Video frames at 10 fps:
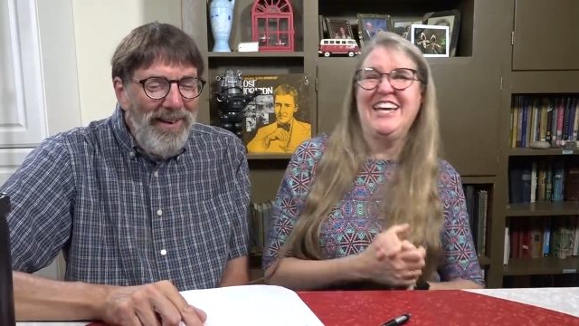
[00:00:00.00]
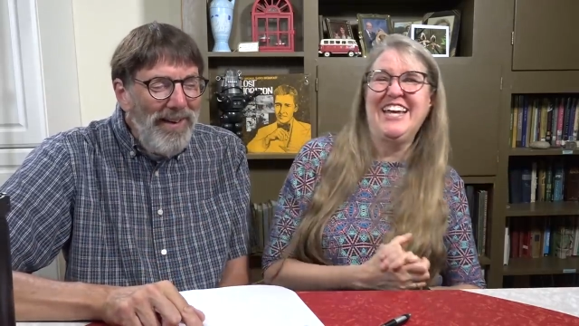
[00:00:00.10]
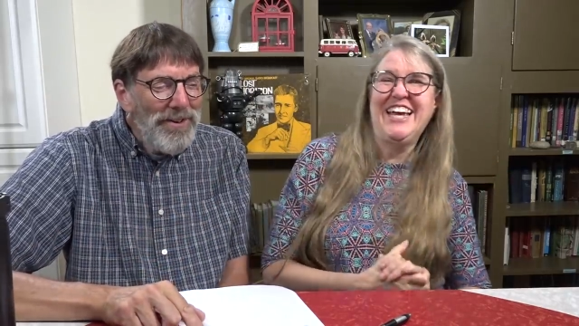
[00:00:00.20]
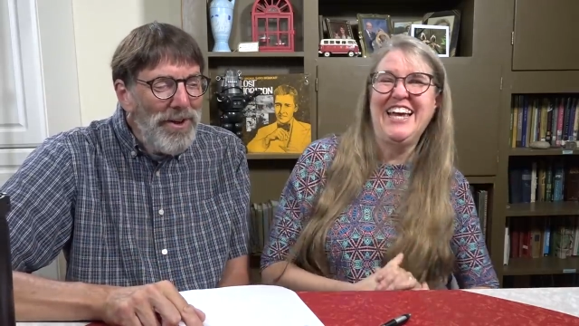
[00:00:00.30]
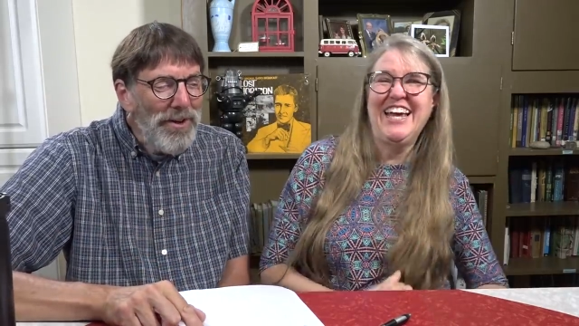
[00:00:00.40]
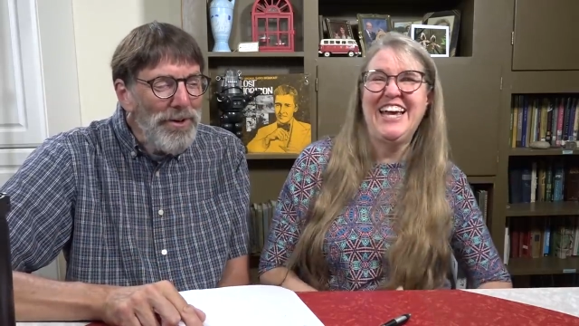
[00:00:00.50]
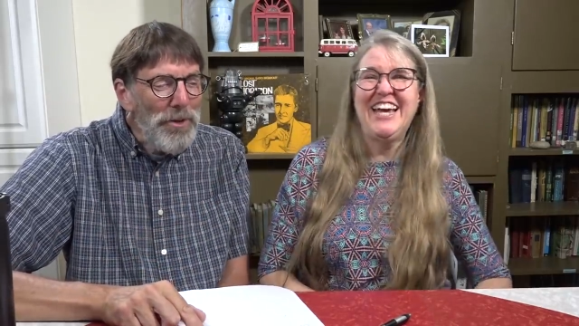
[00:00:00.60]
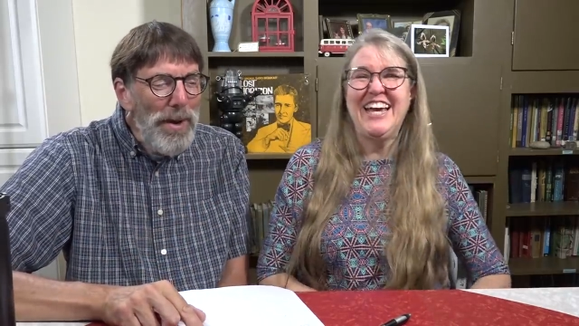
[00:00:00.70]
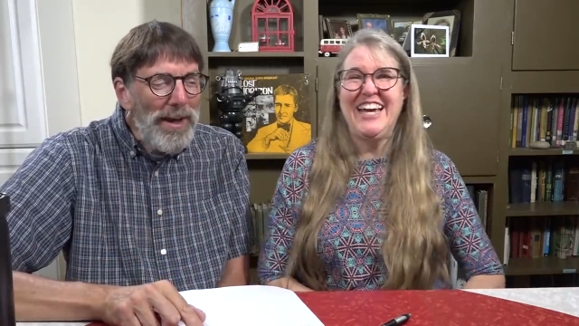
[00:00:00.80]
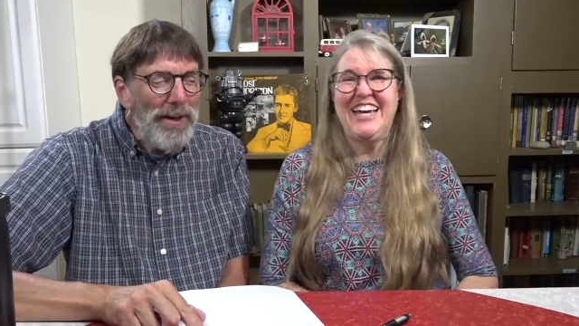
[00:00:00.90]
Speaker 1: You
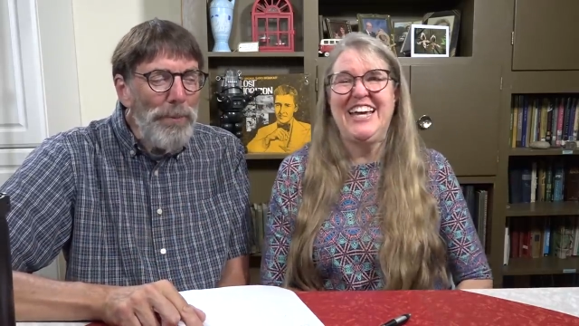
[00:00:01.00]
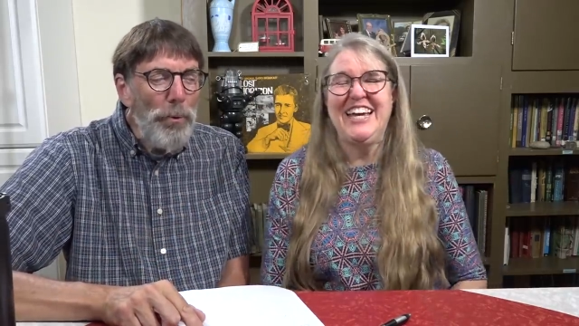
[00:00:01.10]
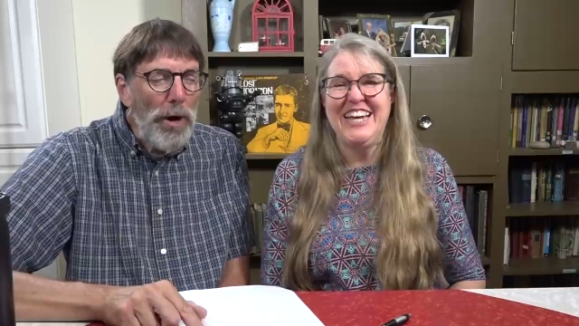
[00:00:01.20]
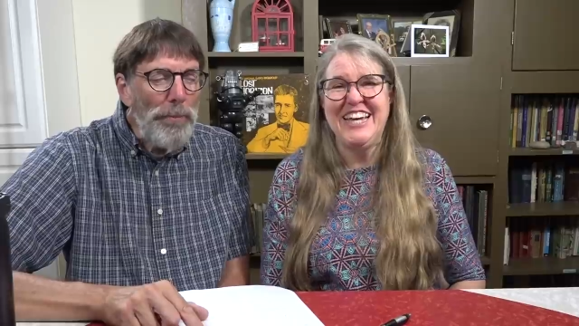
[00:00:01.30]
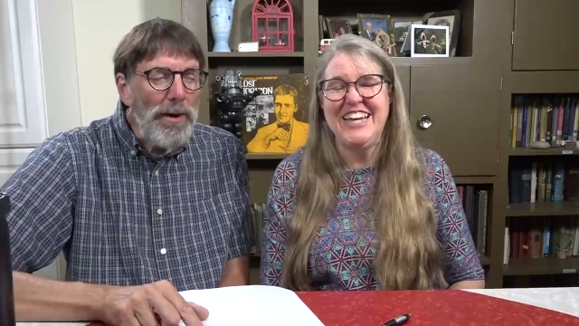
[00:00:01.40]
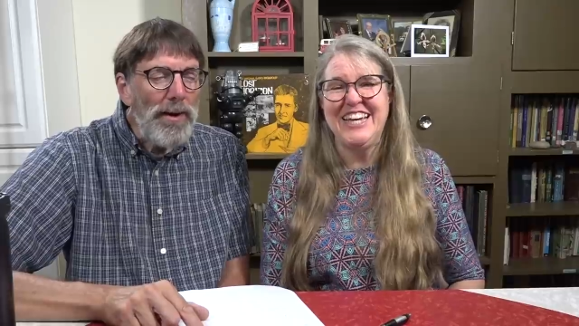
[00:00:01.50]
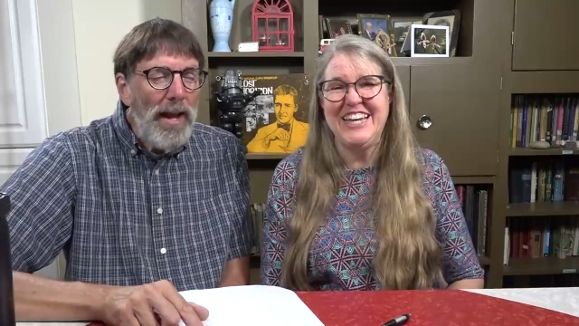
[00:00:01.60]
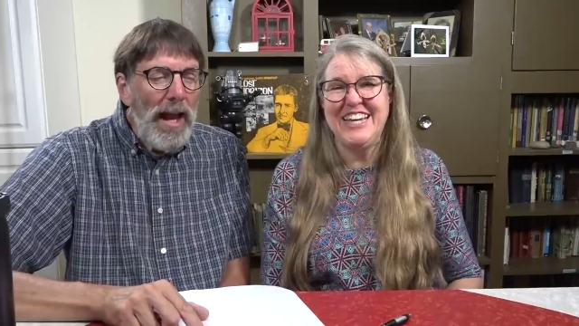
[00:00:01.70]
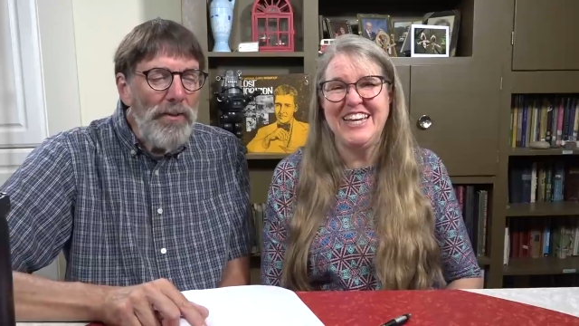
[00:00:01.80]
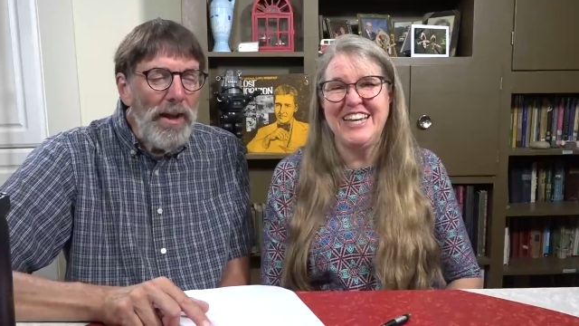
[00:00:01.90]
make an appointment,
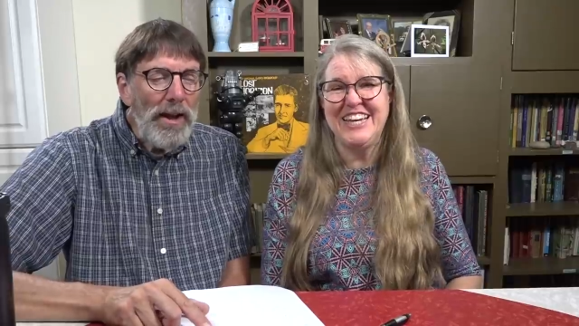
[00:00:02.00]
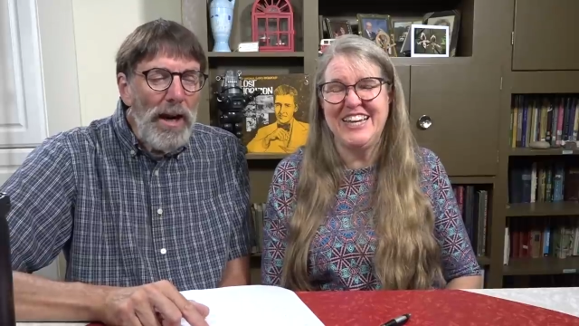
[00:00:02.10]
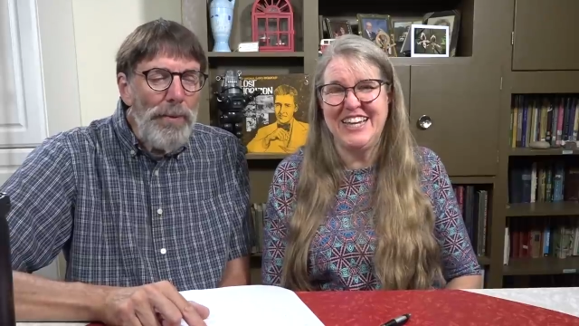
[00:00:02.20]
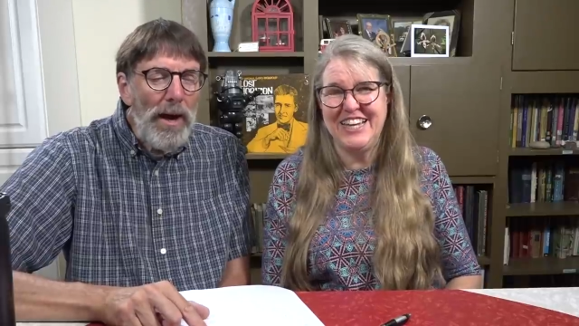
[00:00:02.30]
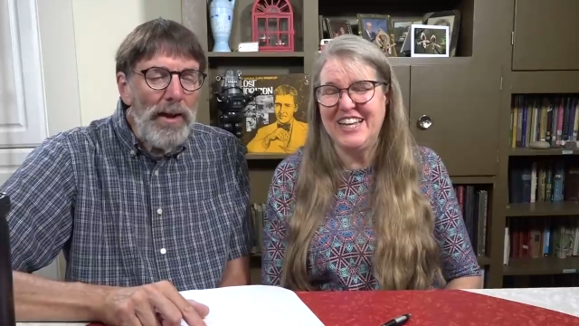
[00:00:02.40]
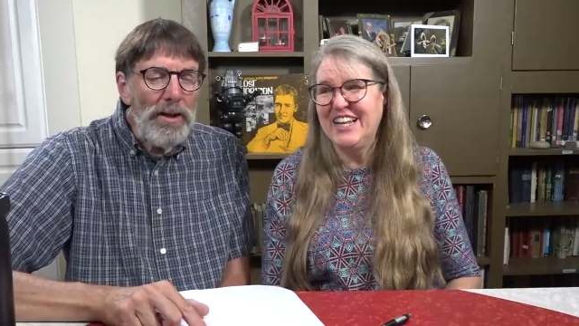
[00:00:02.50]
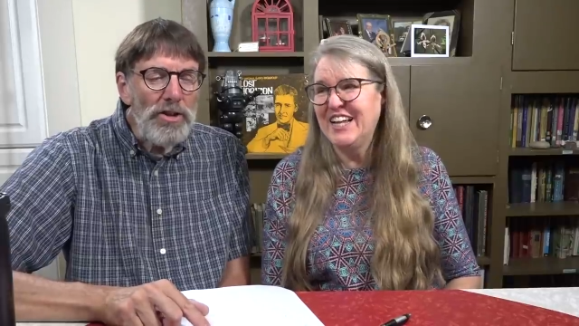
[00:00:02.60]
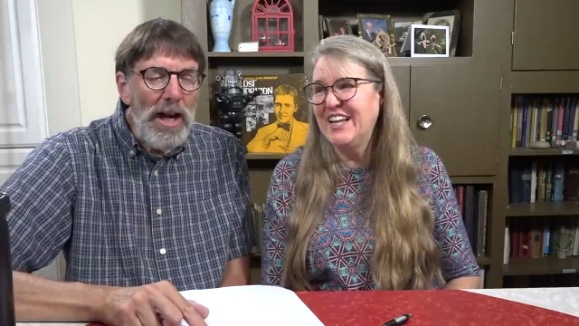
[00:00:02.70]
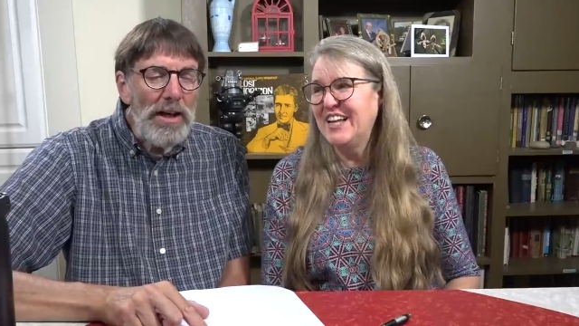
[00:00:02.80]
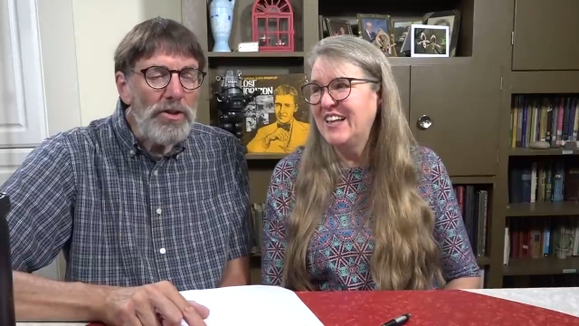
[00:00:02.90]
and they come out and
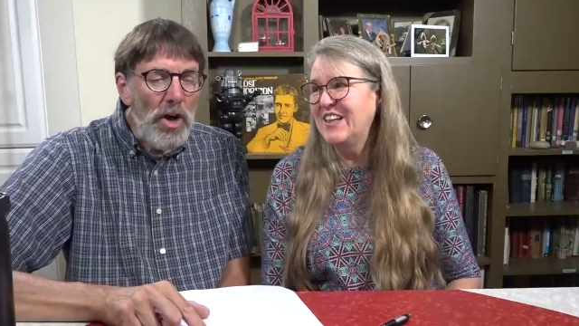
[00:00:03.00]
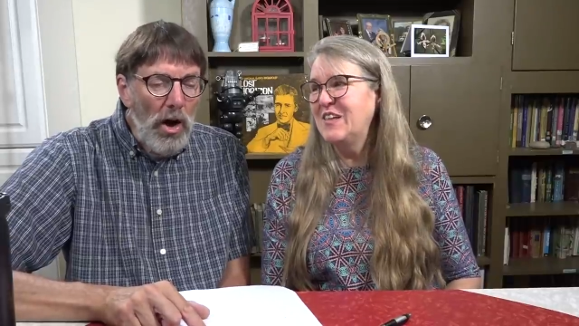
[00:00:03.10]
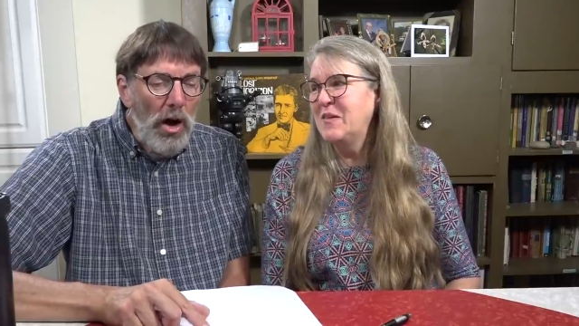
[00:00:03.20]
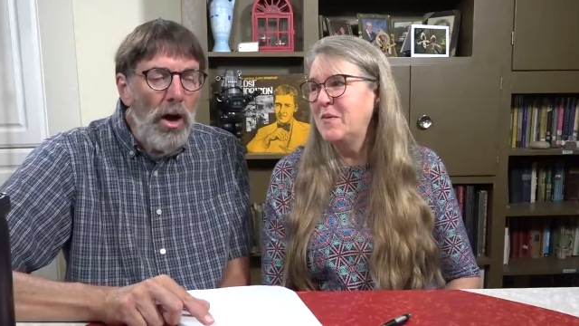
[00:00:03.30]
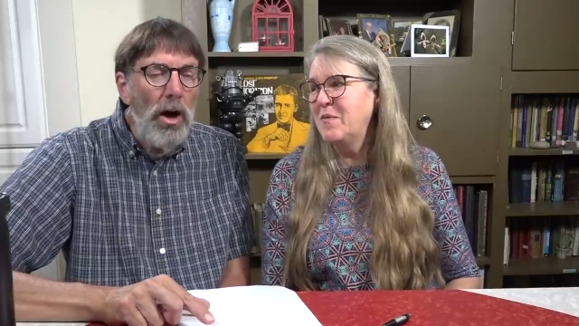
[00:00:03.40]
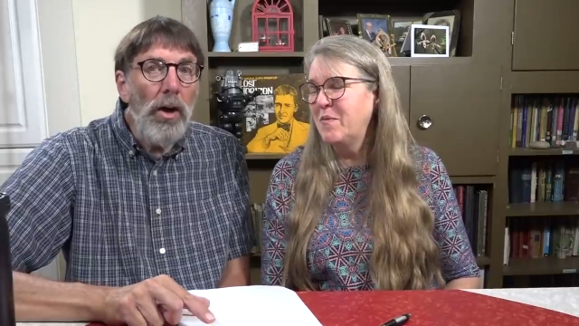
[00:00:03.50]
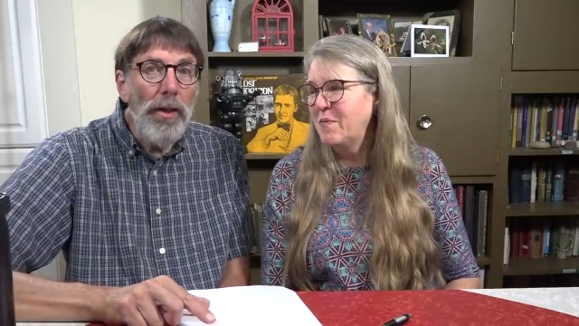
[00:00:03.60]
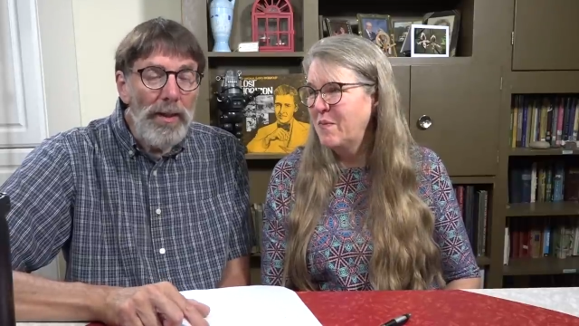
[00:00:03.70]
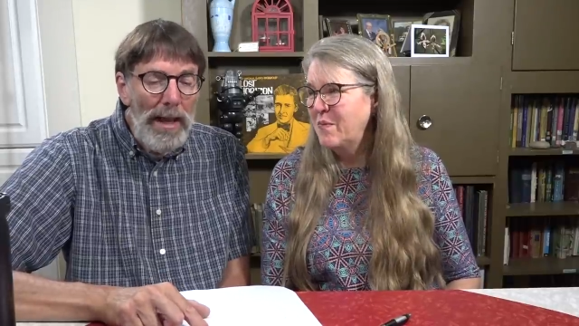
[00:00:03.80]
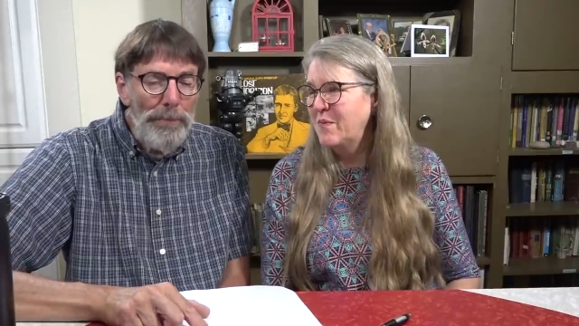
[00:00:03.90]
change all
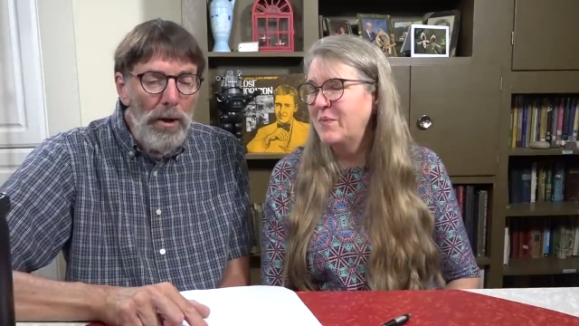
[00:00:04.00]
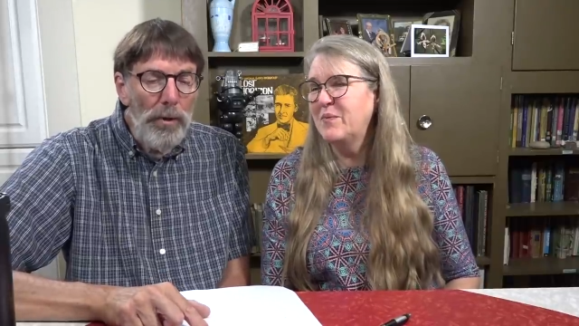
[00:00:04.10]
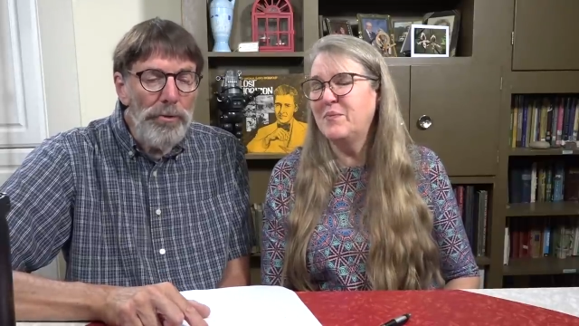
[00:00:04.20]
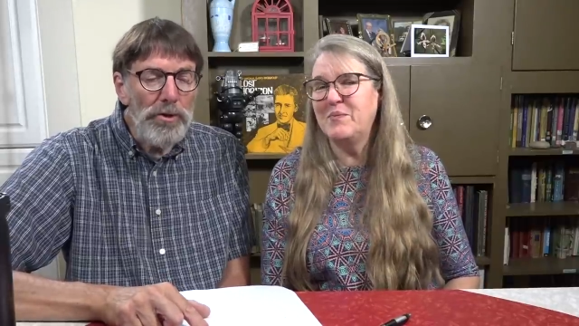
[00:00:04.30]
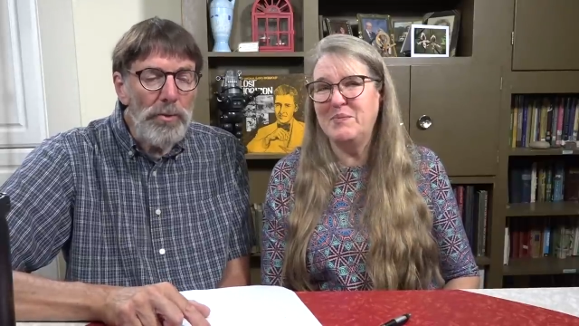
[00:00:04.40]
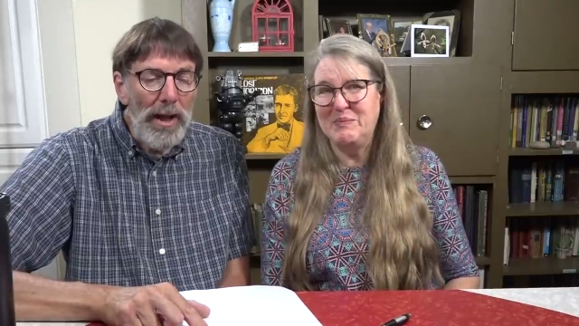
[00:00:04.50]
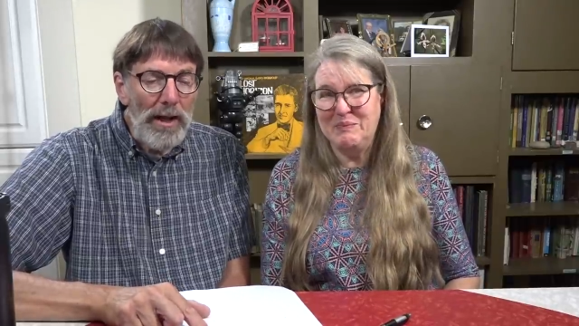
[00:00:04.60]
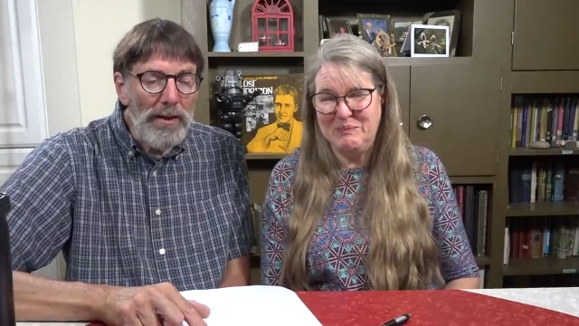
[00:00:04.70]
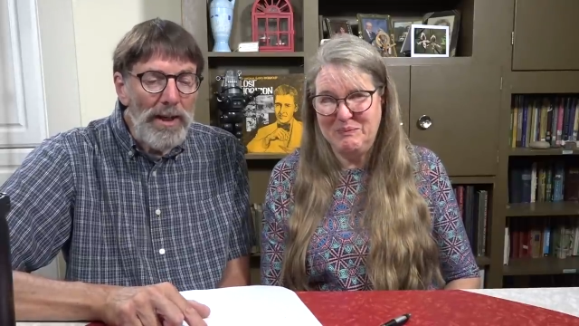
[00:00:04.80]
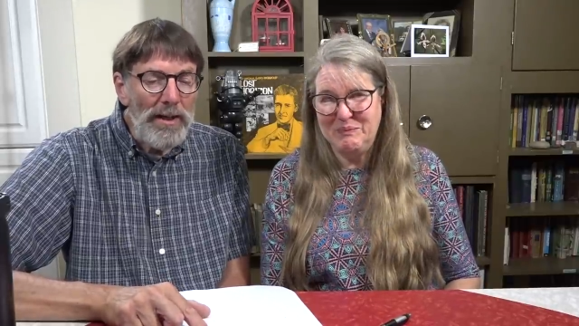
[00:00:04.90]
the light bulbs to
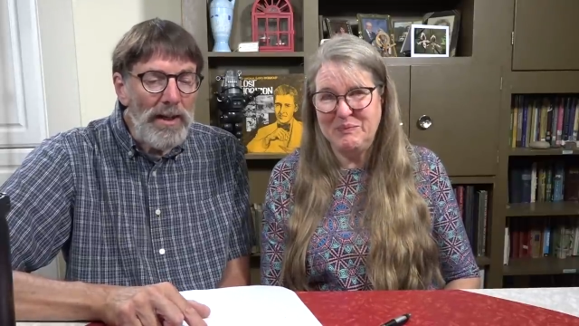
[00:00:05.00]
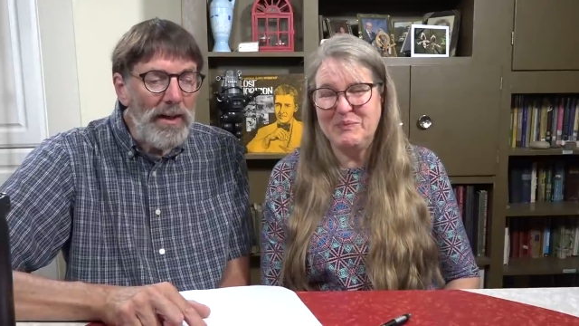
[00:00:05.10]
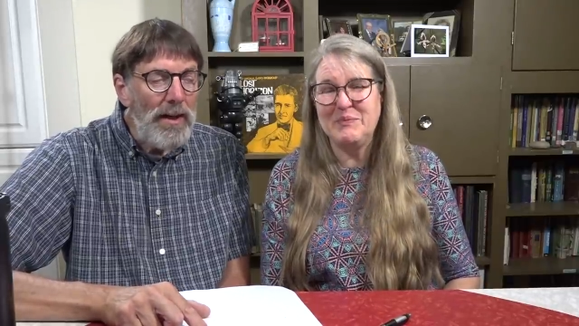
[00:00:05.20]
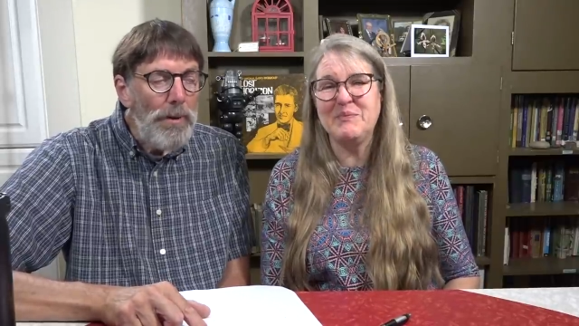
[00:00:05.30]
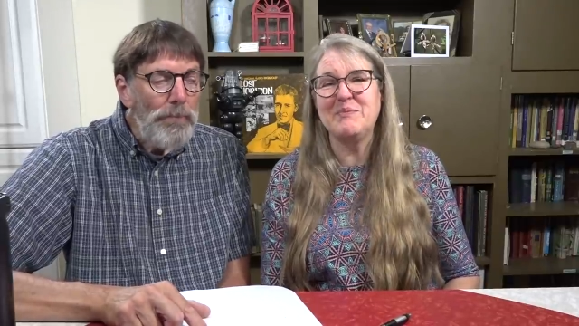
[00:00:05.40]
LED